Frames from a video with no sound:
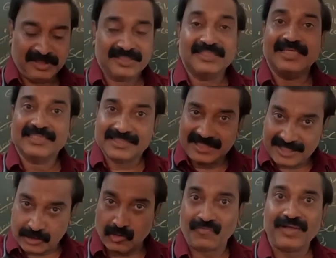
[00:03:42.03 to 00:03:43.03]
there is
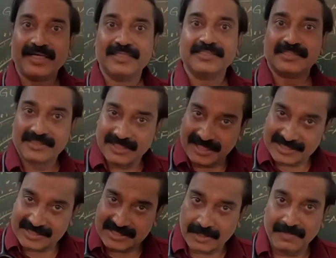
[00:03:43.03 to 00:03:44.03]
esophagus, there is
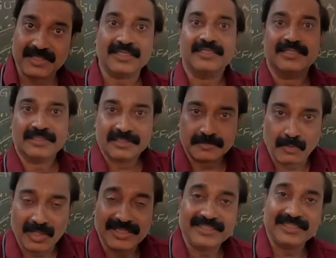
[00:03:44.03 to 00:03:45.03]
stomach,
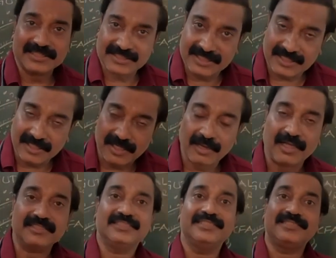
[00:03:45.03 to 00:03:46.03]
small intestine,
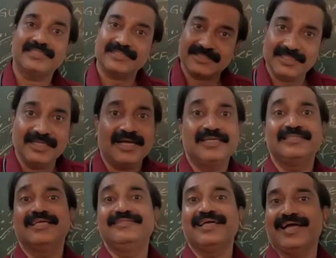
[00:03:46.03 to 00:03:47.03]
large intestine, and
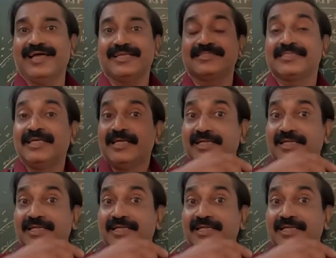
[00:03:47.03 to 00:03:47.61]
then the anus.